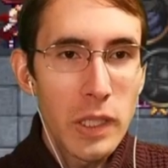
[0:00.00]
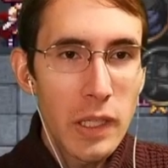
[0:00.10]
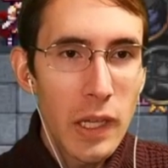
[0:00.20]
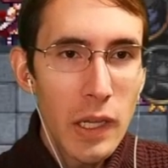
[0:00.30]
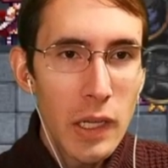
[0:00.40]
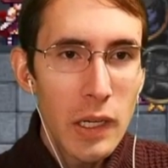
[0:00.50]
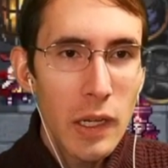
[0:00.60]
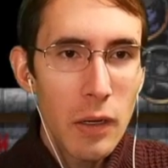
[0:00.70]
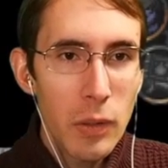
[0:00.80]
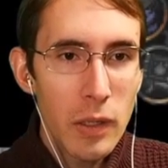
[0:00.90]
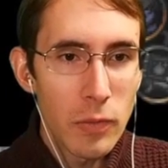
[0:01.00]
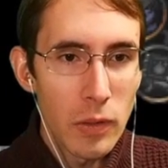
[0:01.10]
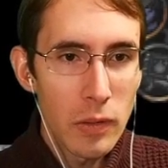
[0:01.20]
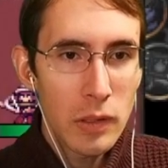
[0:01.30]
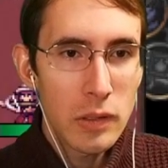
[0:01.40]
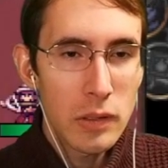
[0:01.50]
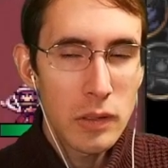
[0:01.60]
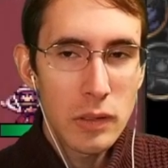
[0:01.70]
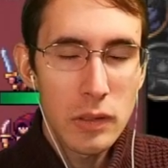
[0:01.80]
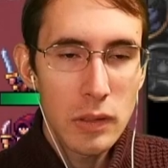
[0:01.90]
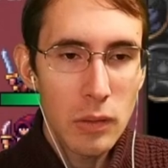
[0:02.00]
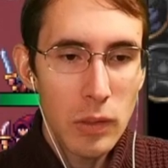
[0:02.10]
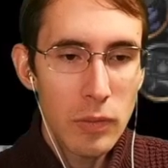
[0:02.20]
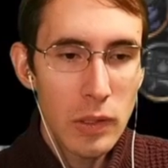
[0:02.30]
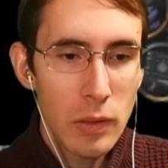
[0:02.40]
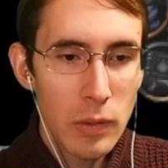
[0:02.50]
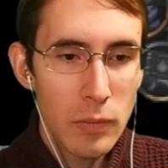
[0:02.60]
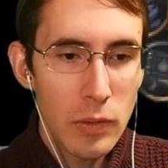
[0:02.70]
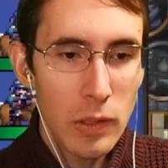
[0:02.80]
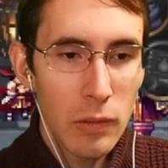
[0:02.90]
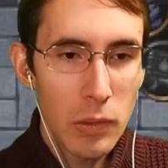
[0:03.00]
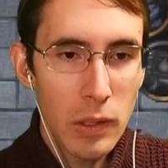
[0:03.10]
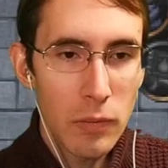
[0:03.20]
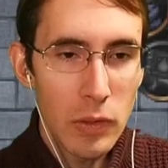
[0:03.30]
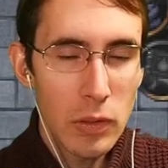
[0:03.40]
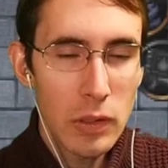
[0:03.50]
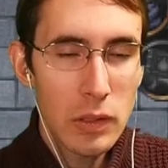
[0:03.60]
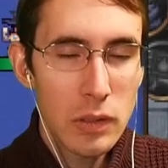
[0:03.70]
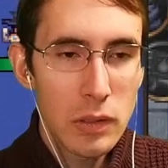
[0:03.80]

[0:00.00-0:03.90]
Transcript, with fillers: We can, however, however, however, however,